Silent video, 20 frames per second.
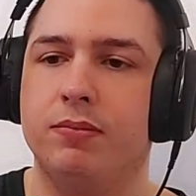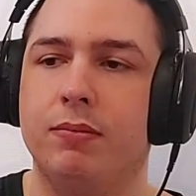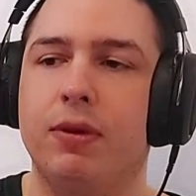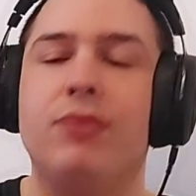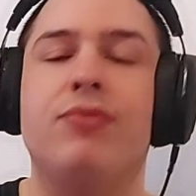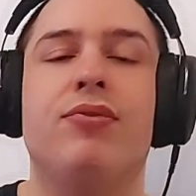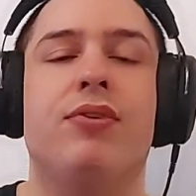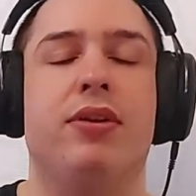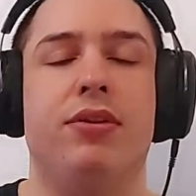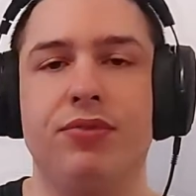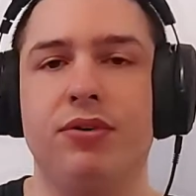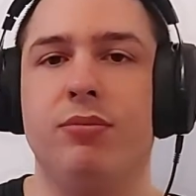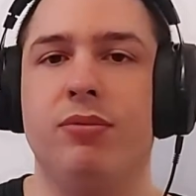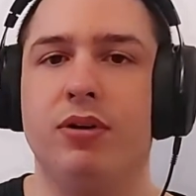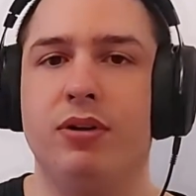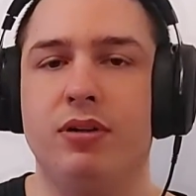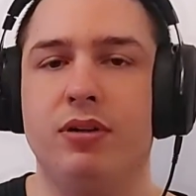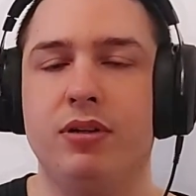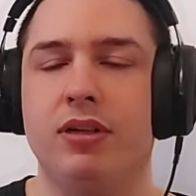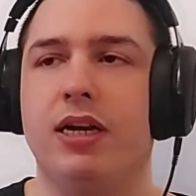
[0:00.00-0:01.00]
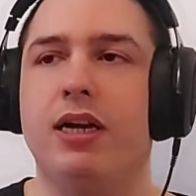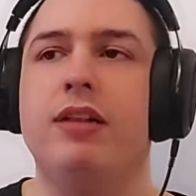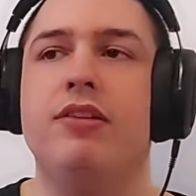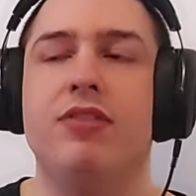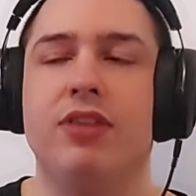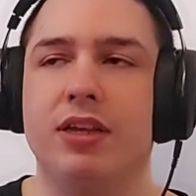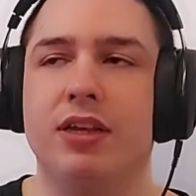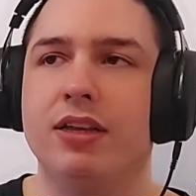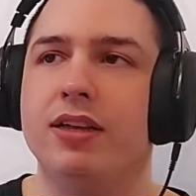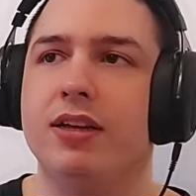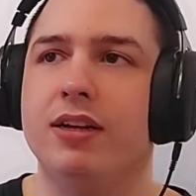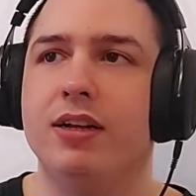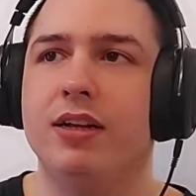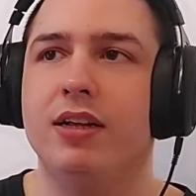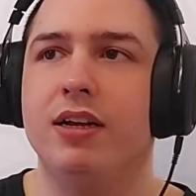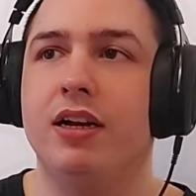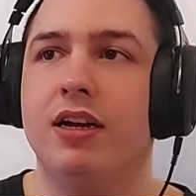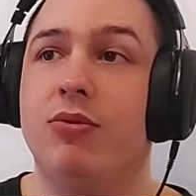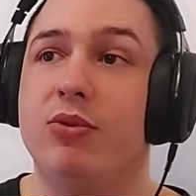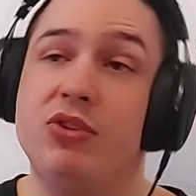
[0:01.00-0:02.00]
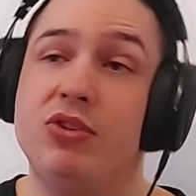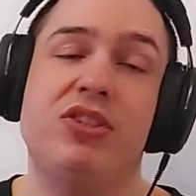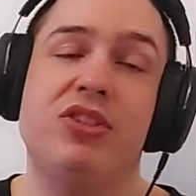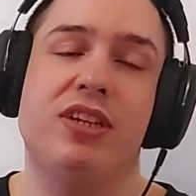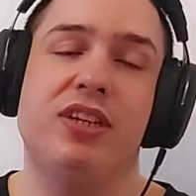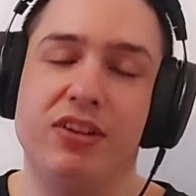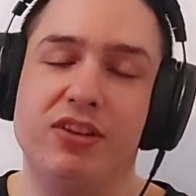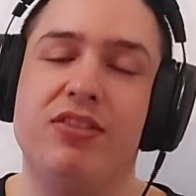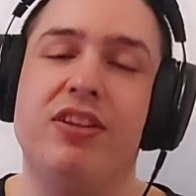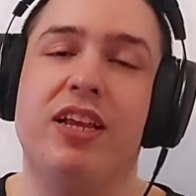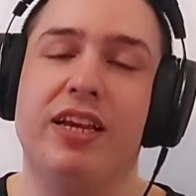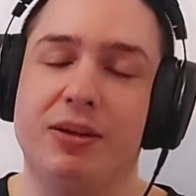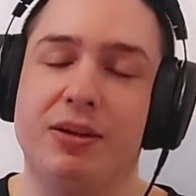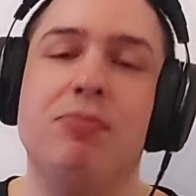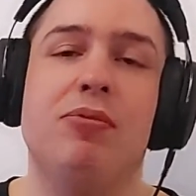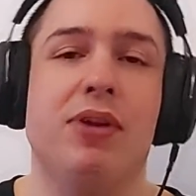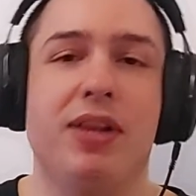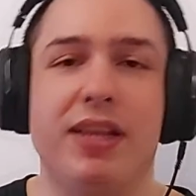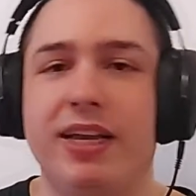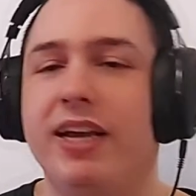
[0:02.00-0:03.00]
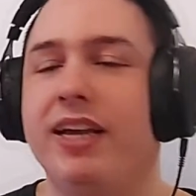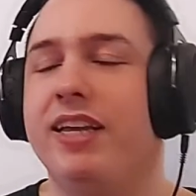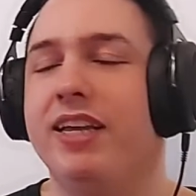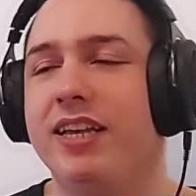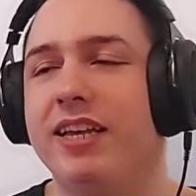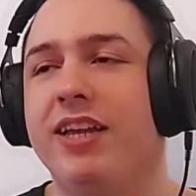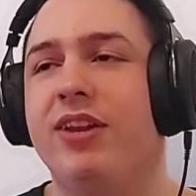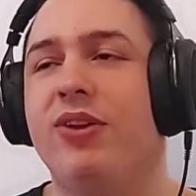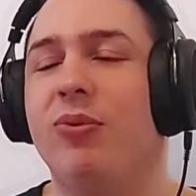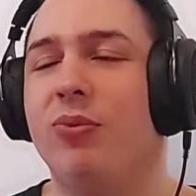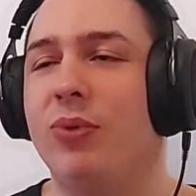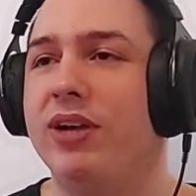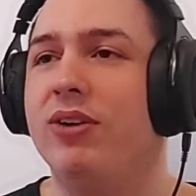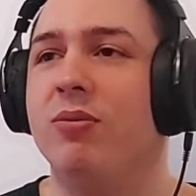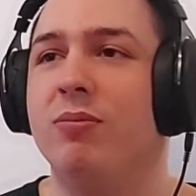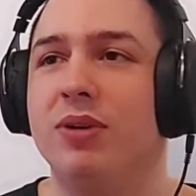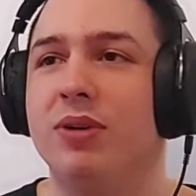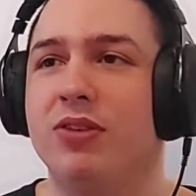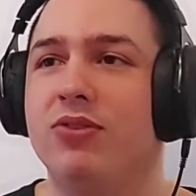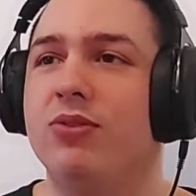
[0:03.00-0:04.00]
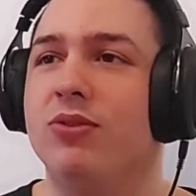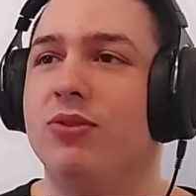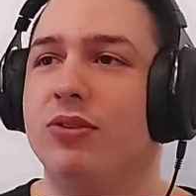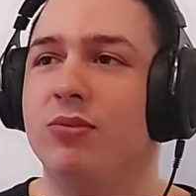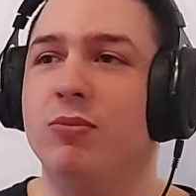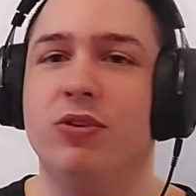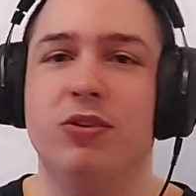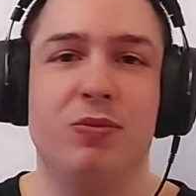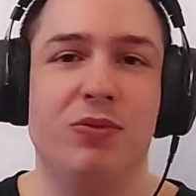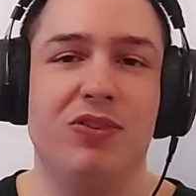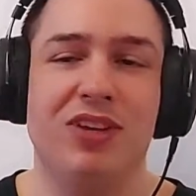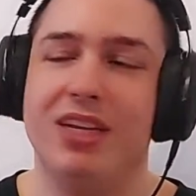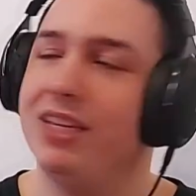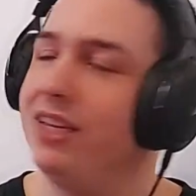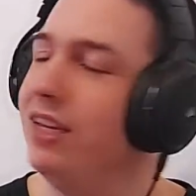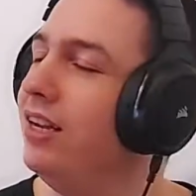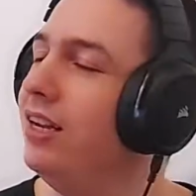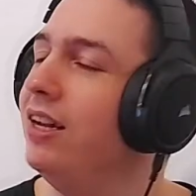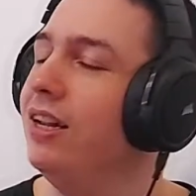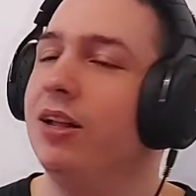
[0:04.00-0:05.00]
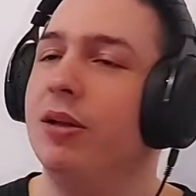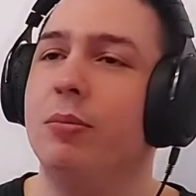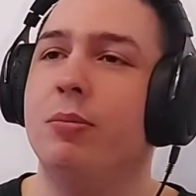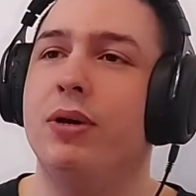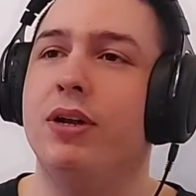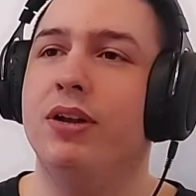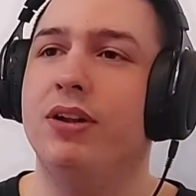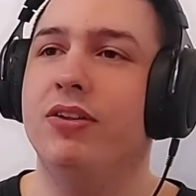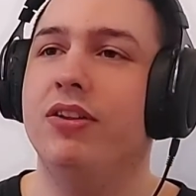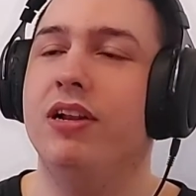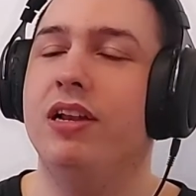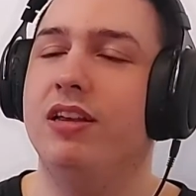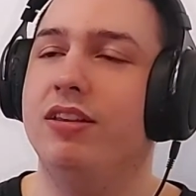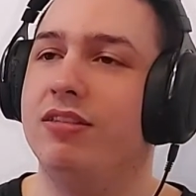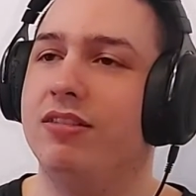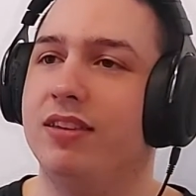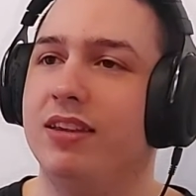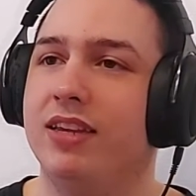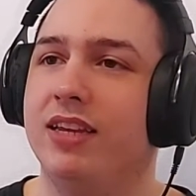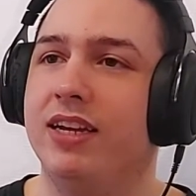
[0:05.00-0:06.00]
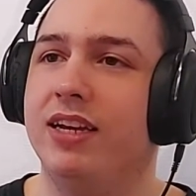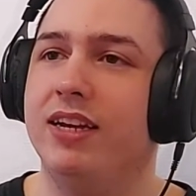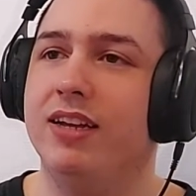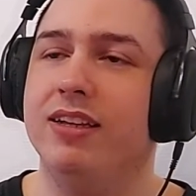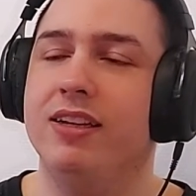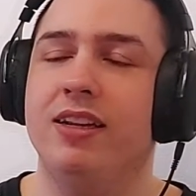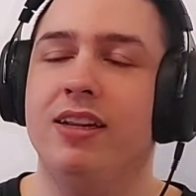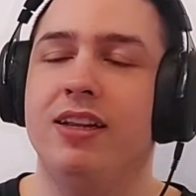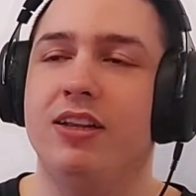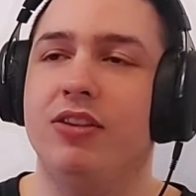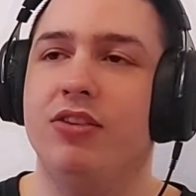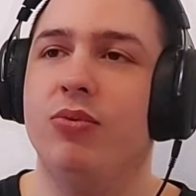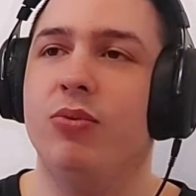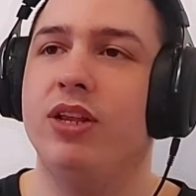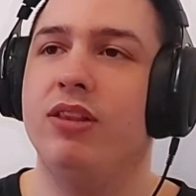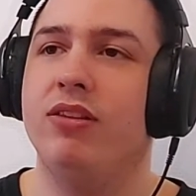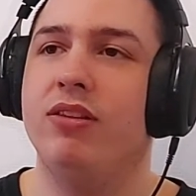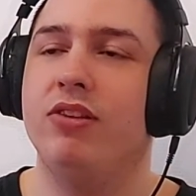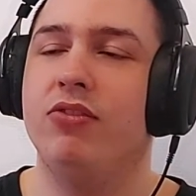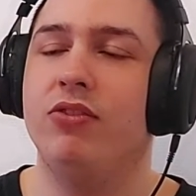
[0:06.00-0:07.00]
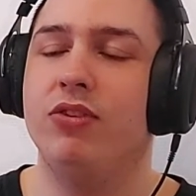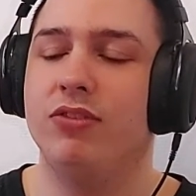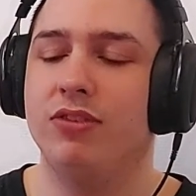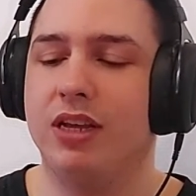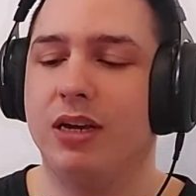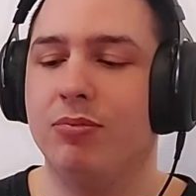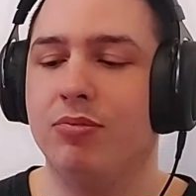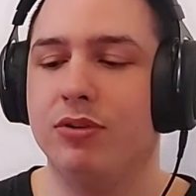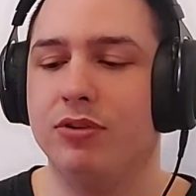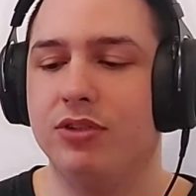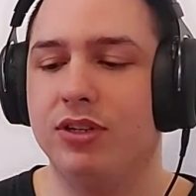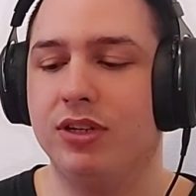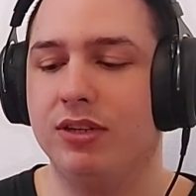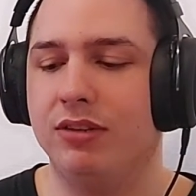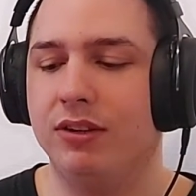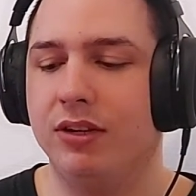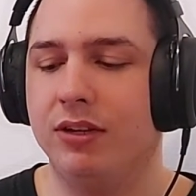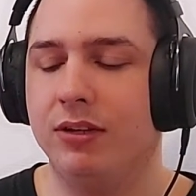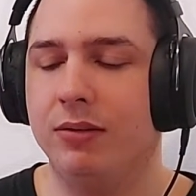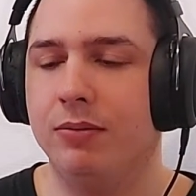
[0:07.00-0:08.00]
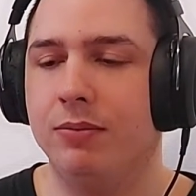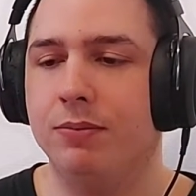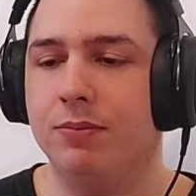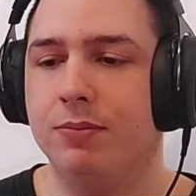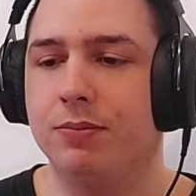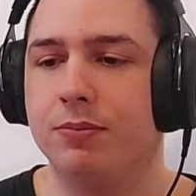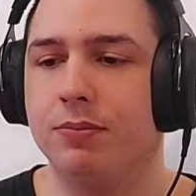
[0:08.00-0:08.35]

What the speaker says: my favorite former, I'd say, which still is like pretty high in a way compared to most music, but nonetheless, yeah, the way they just approach it, and